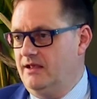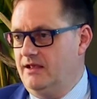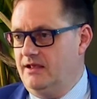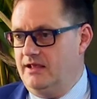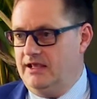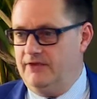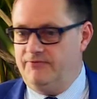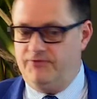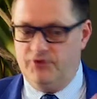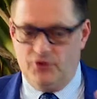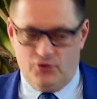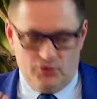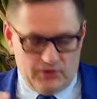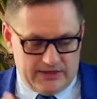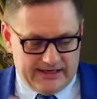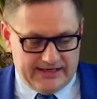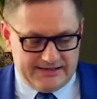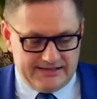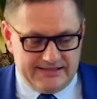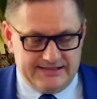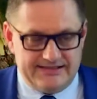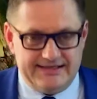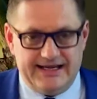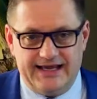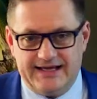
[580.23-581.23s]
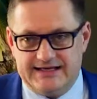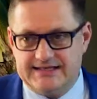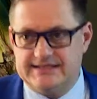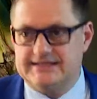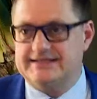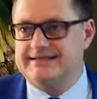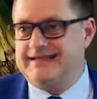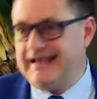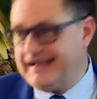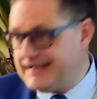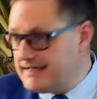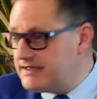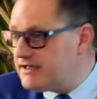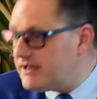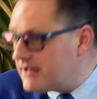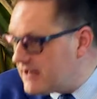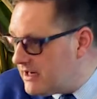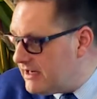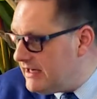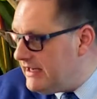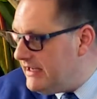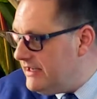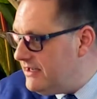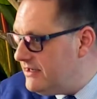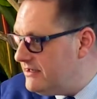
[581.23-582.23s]
If you look at the text
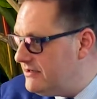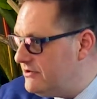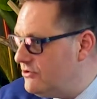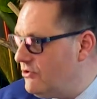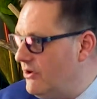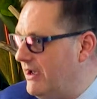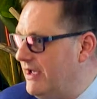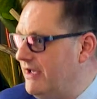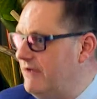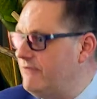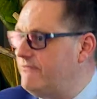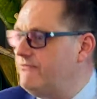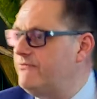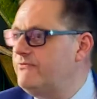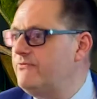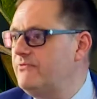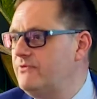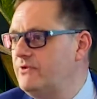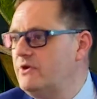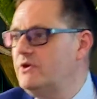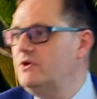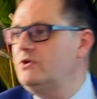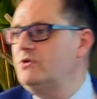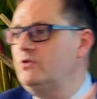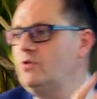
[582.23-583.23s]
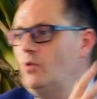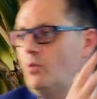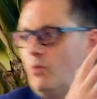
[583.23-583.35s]
technically, you have the